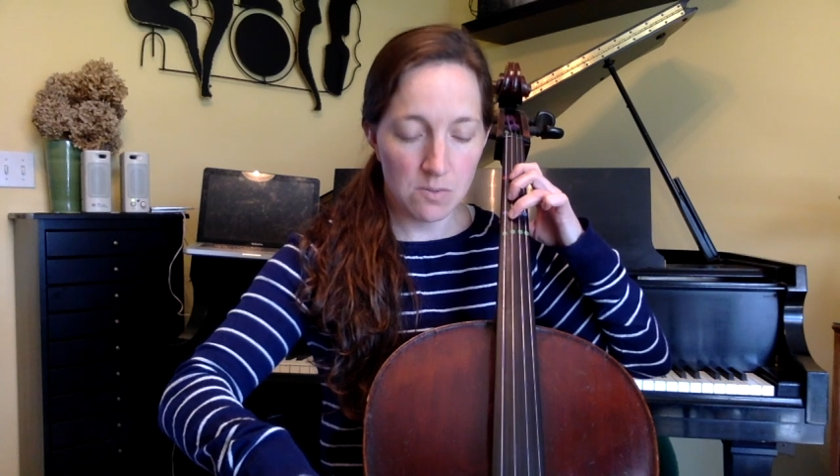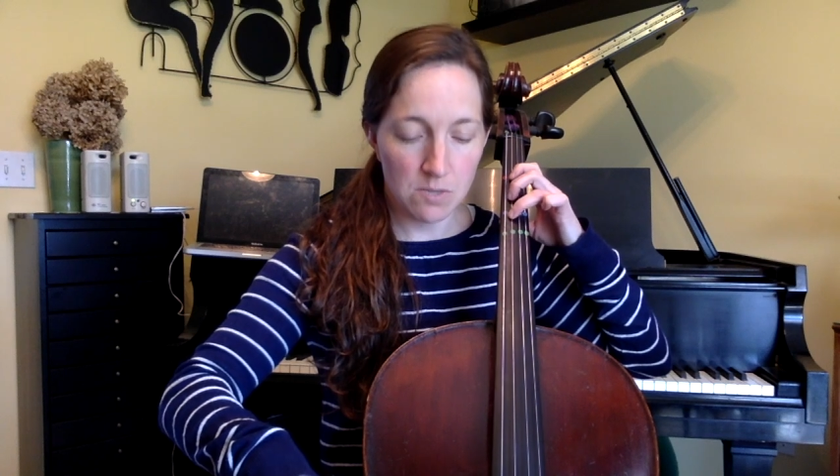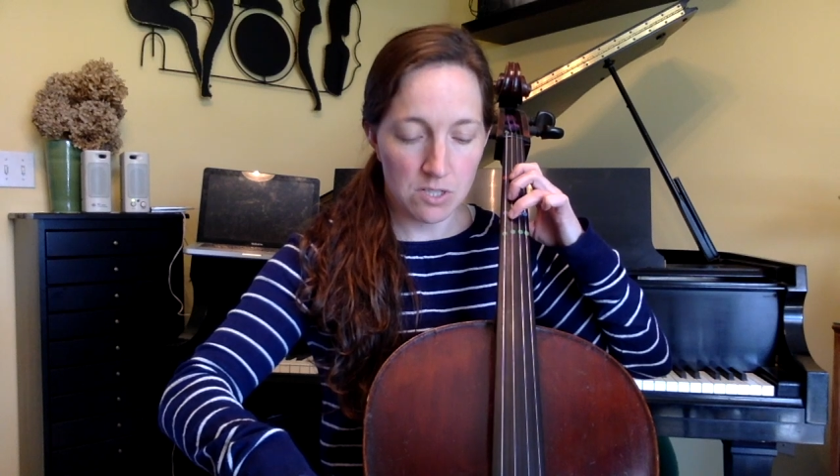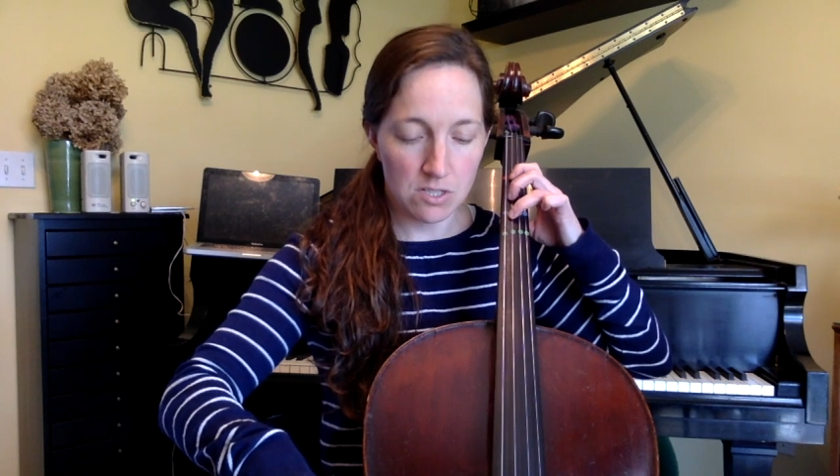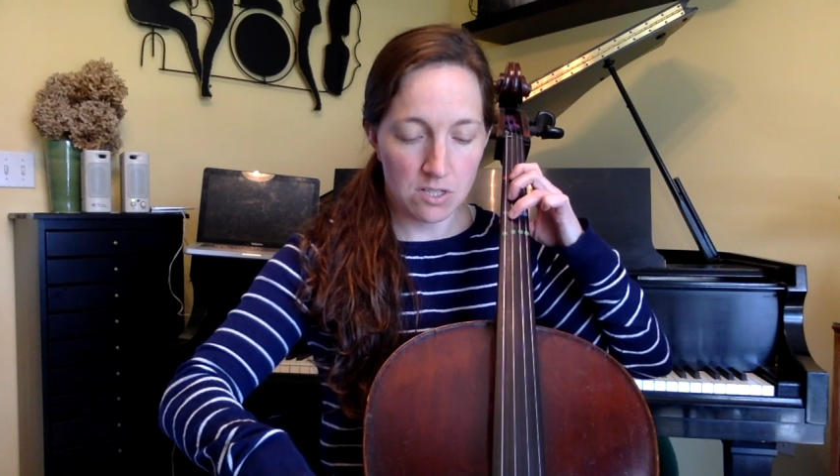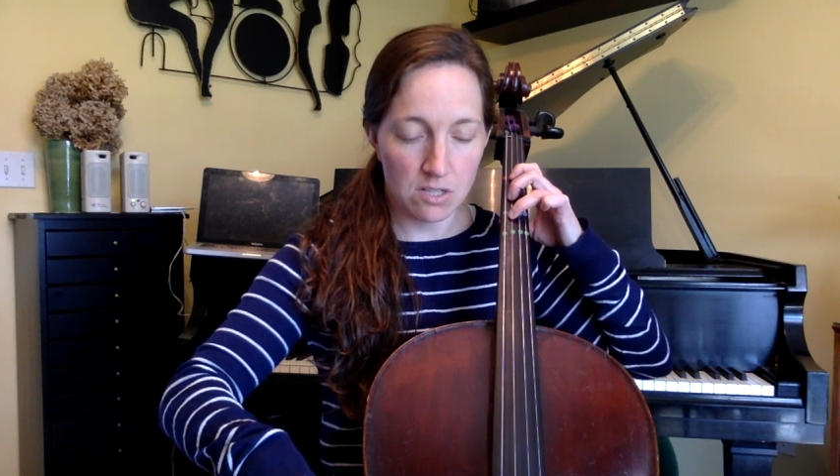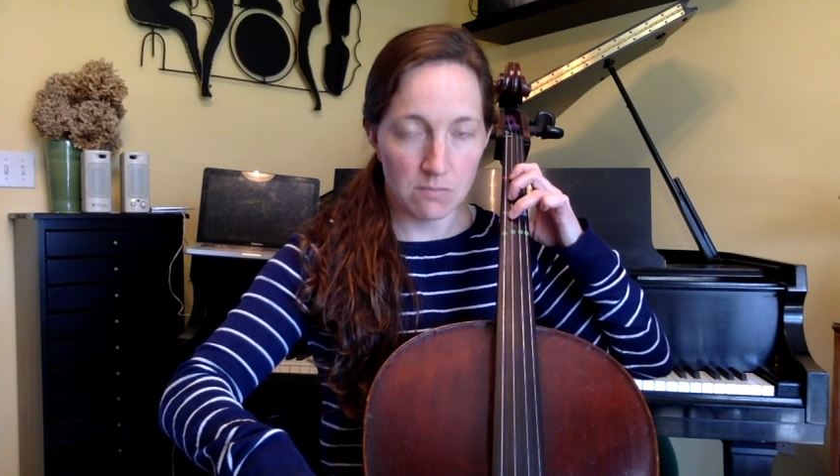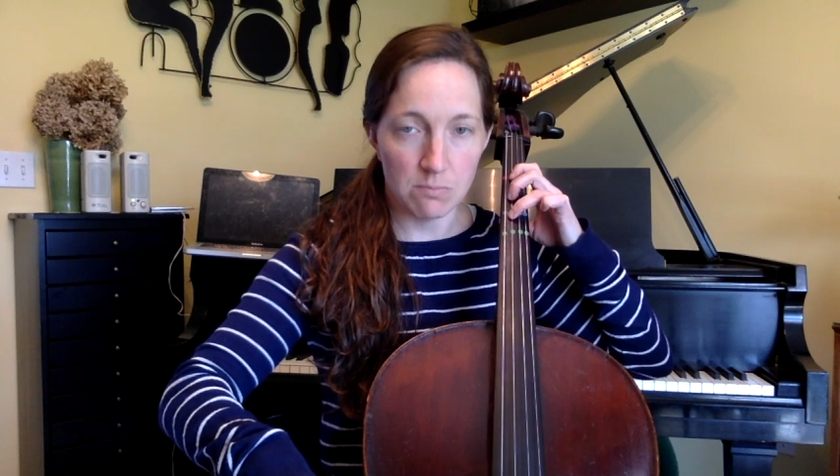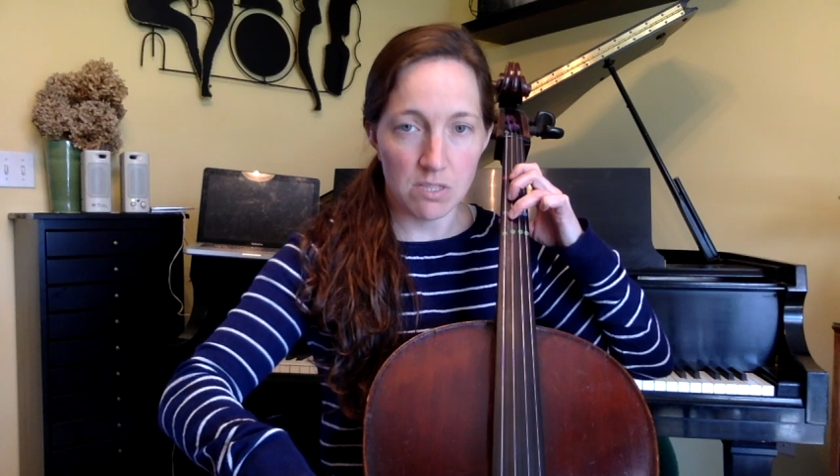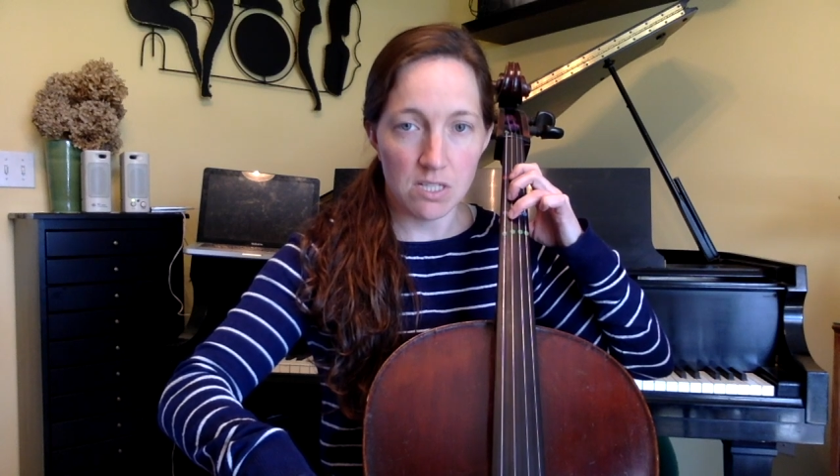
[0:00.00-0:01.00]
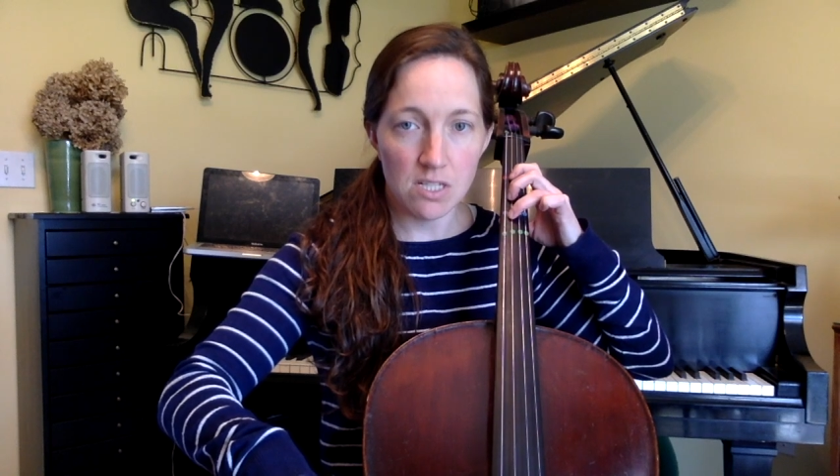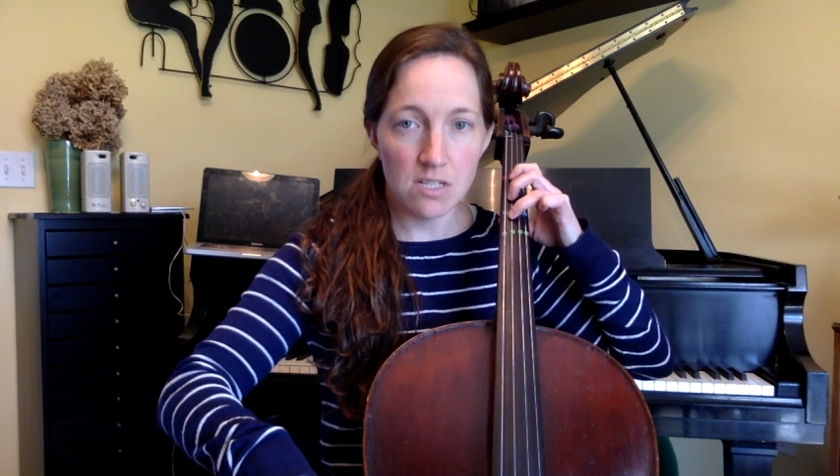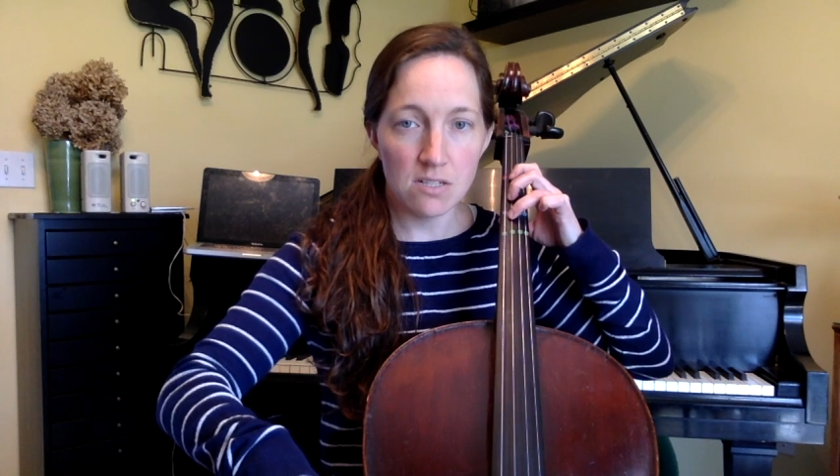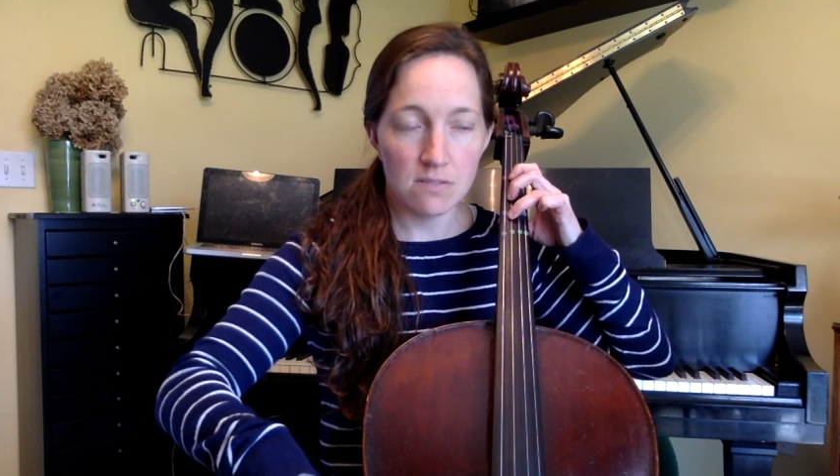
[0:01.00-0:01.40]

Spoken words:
which is called B,